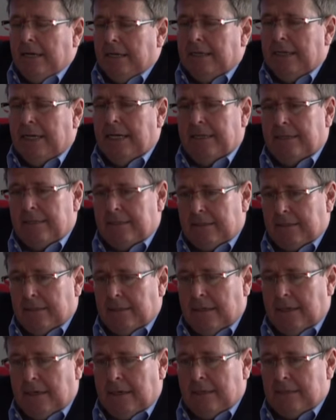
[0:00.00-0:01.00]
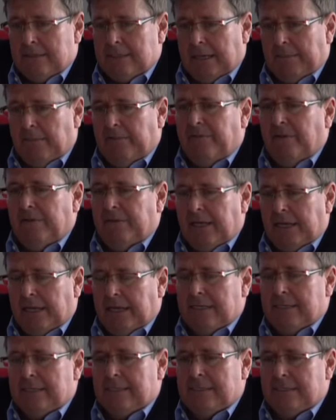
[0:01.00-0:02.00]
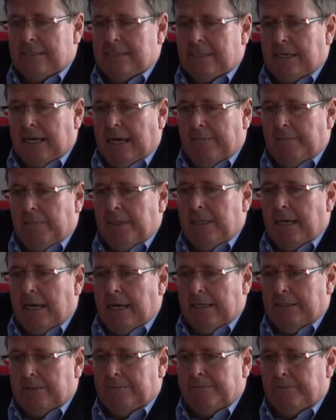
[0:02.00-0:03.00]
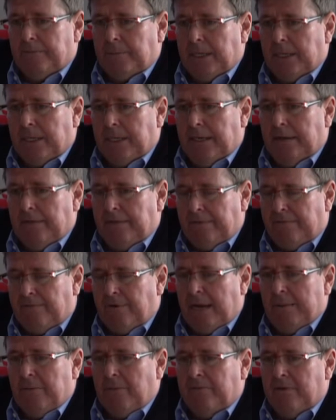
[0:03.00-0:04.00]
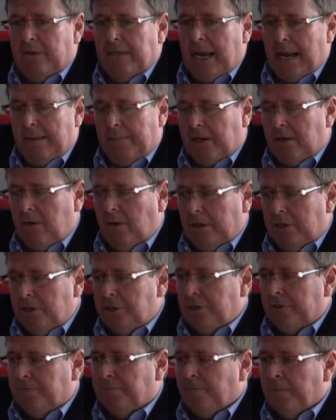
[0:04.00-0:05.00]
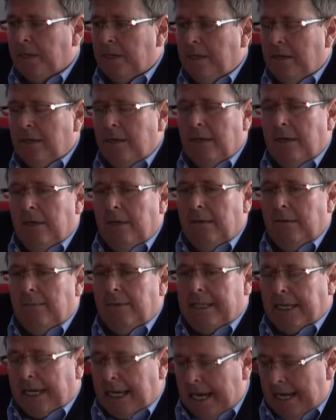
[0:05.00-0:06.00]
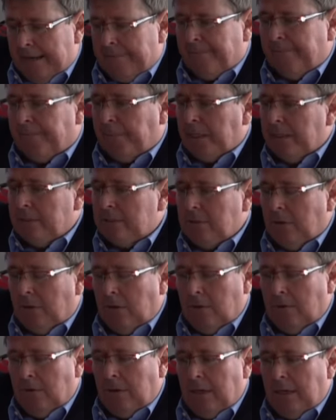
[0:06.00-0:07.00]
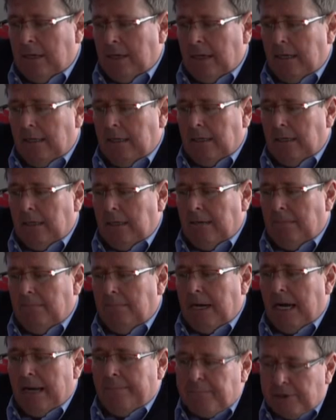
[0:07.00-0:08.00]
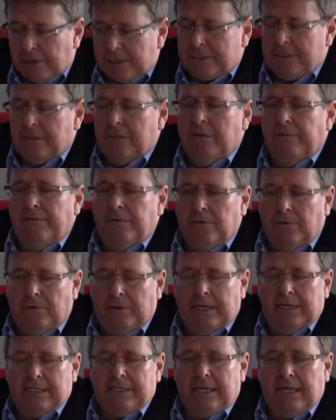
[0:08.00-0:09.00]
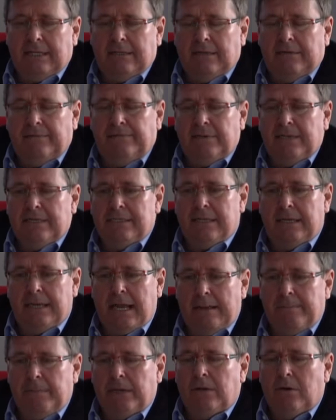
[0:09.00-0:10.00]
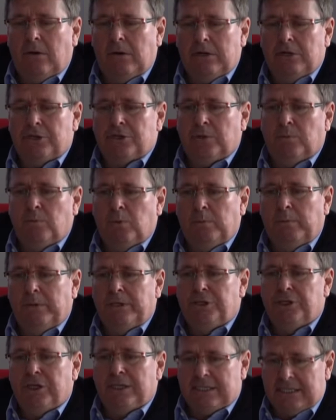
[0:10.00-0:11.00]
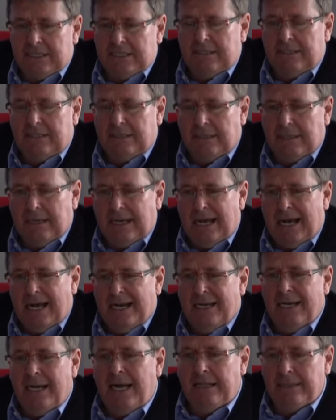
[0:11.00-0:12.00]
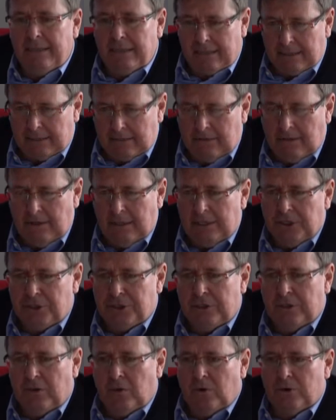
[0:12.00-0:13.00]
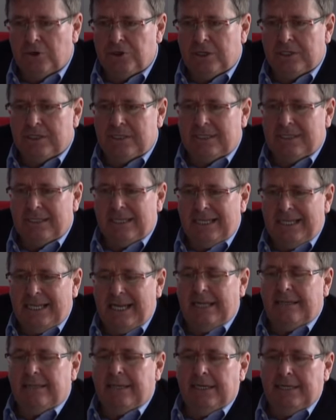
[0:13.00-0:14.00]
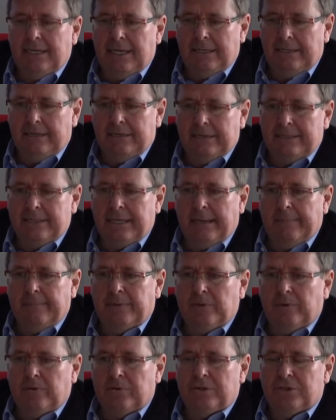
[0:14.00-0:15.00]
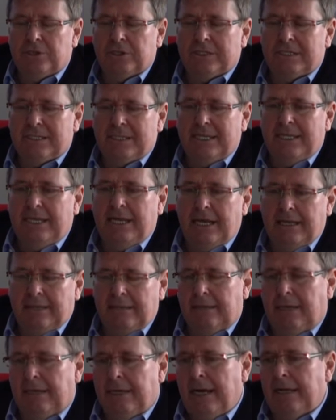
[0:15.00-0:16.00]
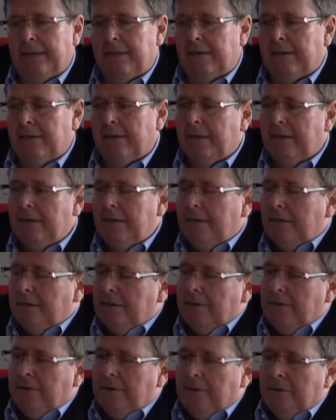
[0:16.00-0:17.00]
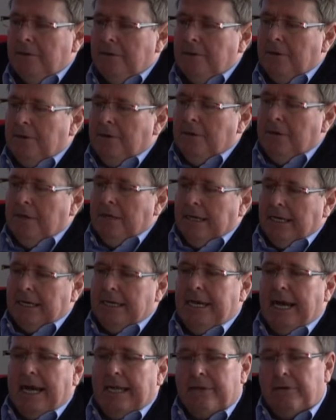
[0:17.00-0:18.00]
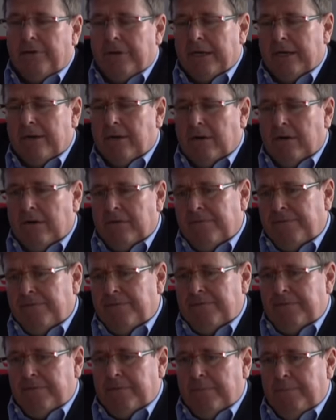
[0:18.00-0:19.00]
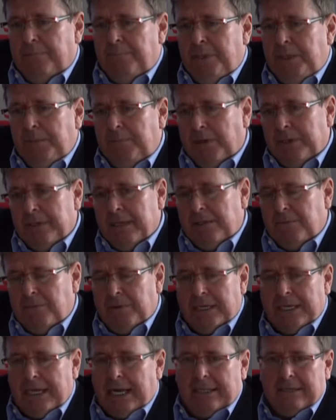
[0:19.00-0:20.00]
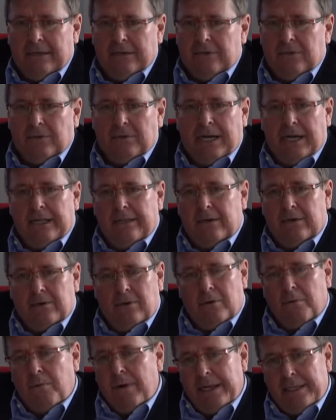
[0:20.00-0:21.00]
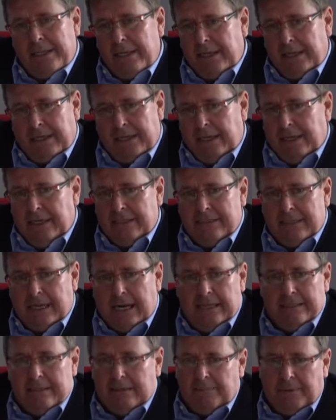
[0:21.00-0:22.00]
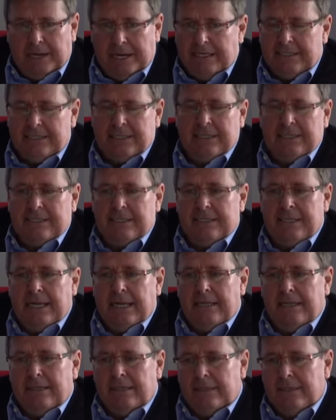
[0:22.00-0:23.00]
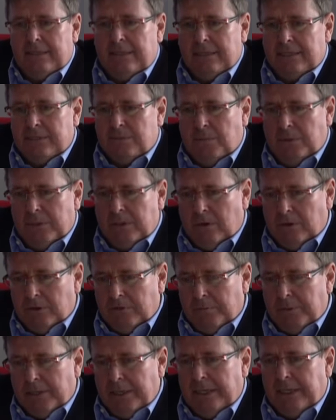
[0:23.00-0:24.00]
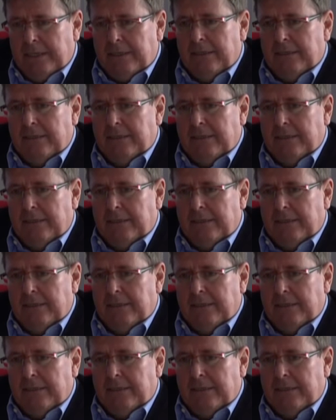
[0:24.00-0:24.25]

that some of the things can be done in the frame of the dynamic coalition. But again, so my personal view is that if this dynamic coalition will be just another coalition, or just yet another attempt, or just yet another gathering of people that we gather together already in other places, then this will not be